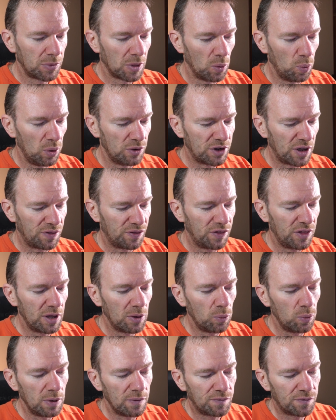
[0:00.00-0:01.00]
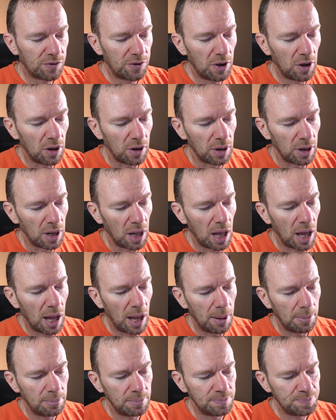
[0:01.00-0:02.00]
which I think we've done.
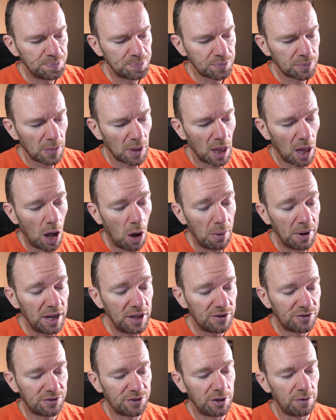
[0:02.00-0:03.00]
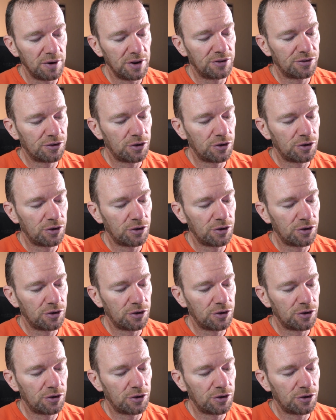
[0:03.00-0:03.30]
There is